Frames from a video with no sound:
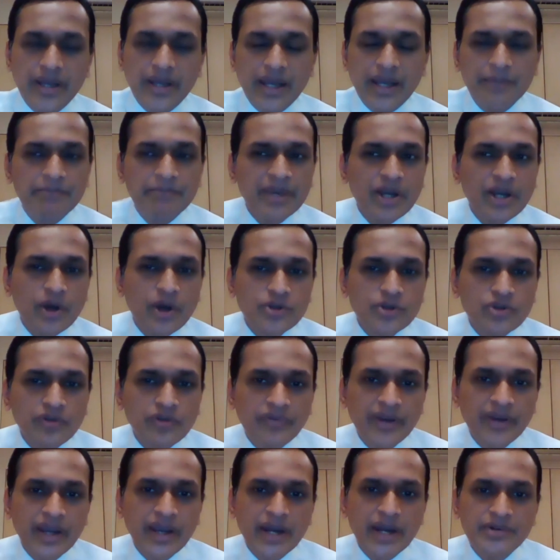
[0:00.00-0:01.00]
And because
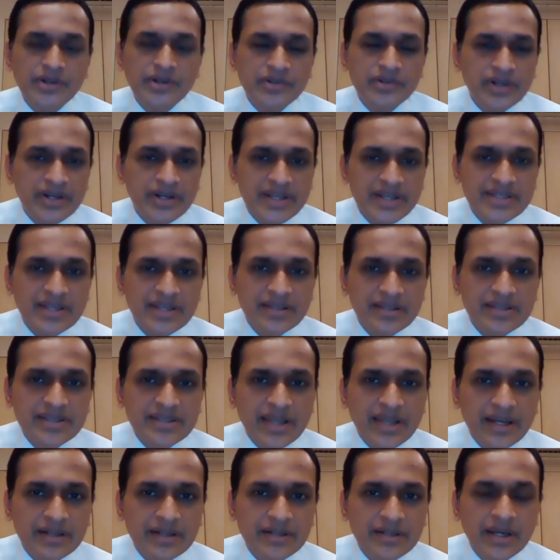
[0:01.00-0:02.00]
of hereditary reasons,
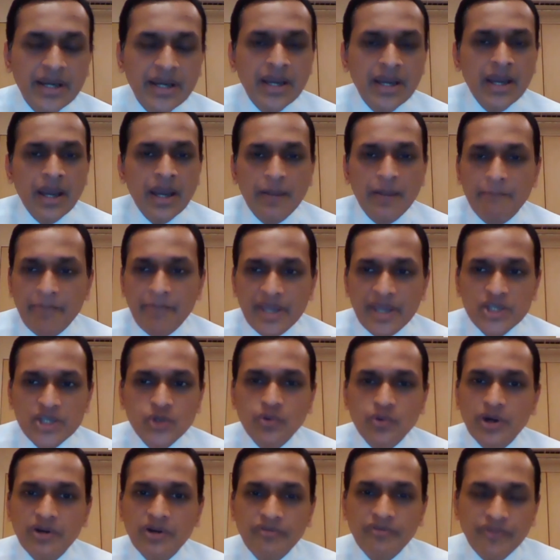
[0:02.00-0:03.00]
that
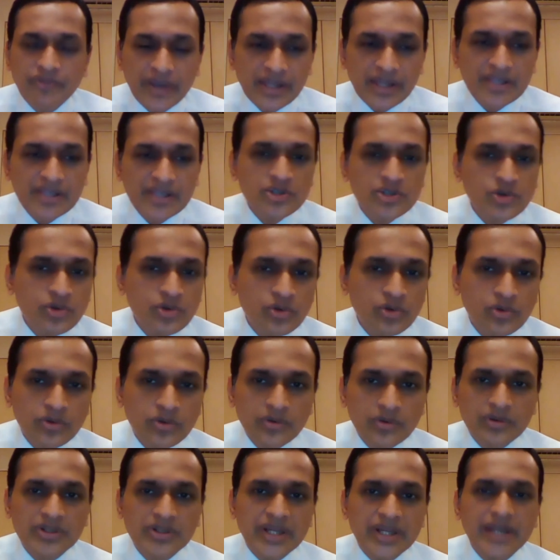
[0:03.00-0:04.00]
meshwork fails
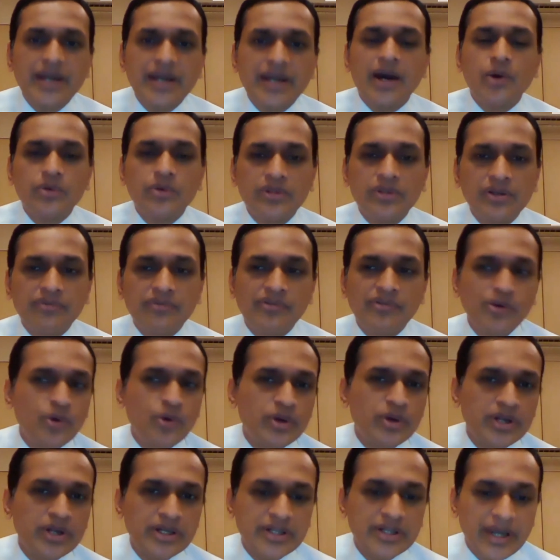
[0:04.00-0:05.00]
to take out the
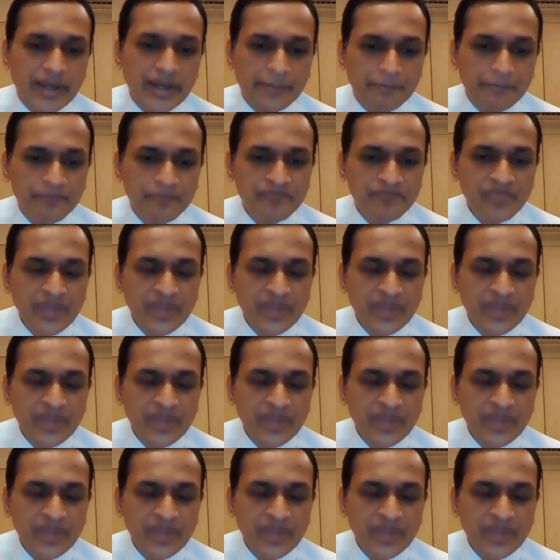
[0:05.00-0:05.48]
fluid in time.